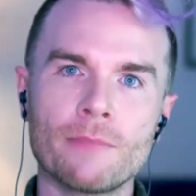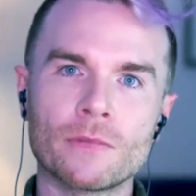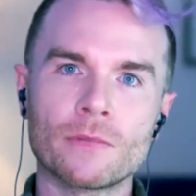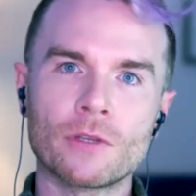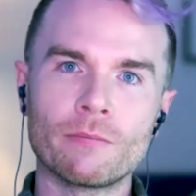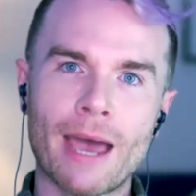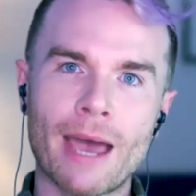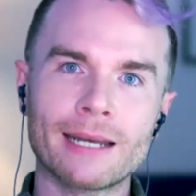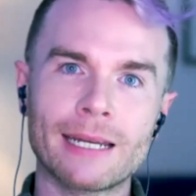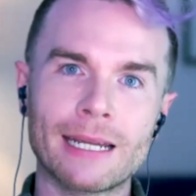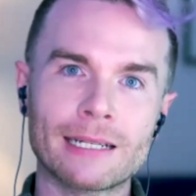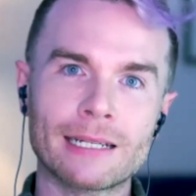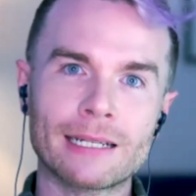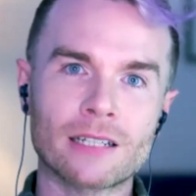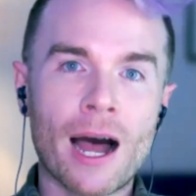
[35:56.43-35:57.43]
you may
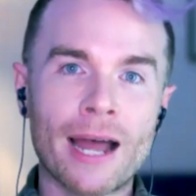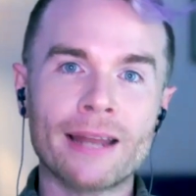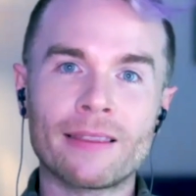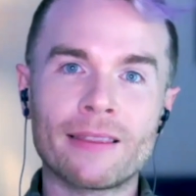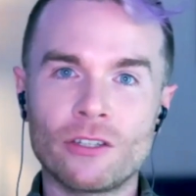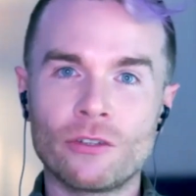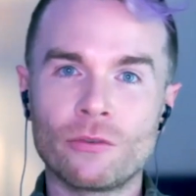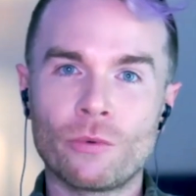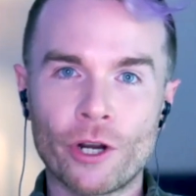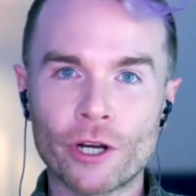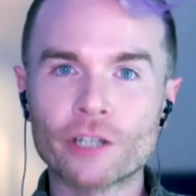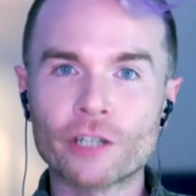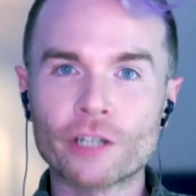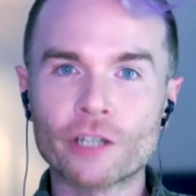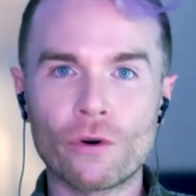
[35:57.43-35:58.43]
need to hide that you
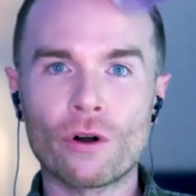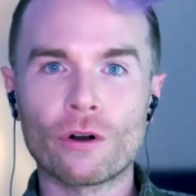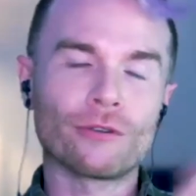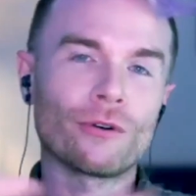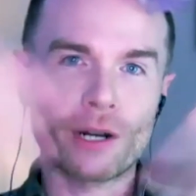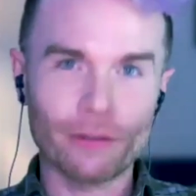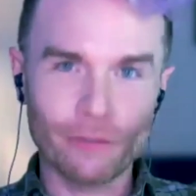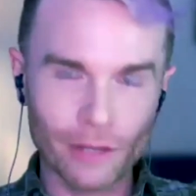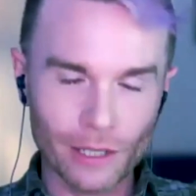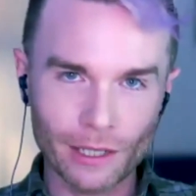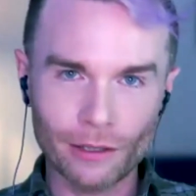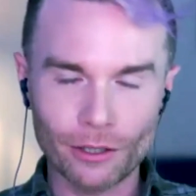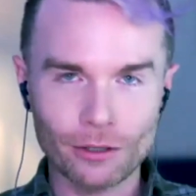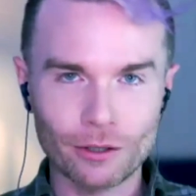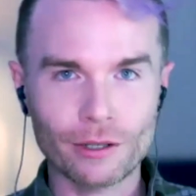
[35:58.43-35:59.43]
worked for one of the,
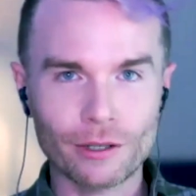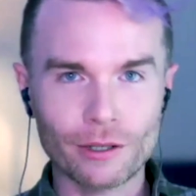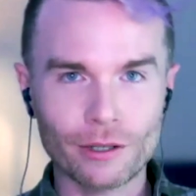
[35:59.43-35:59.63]
you know,